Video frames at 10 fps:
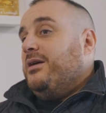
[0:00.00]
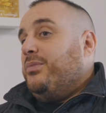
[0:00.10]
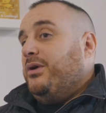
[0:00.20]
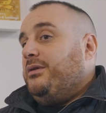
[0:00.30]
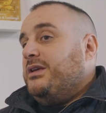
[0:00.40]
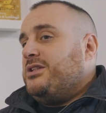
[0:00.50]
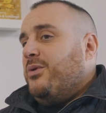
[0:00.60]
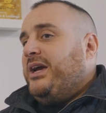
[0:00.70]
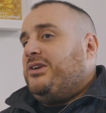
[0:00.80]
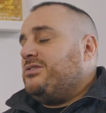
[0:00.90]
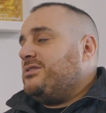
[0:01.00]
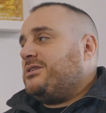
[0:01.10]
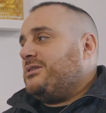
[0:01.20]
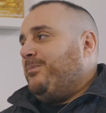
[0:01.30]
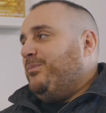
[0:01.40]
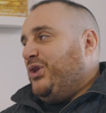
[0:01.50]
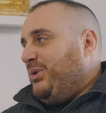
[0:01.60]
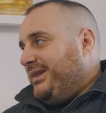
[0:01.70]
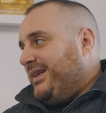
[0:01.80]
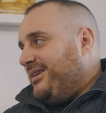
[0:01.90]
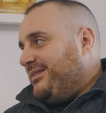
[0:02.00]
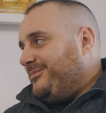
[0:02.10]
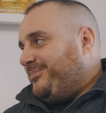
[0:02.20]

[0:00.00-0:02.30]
But there's no agents doing that.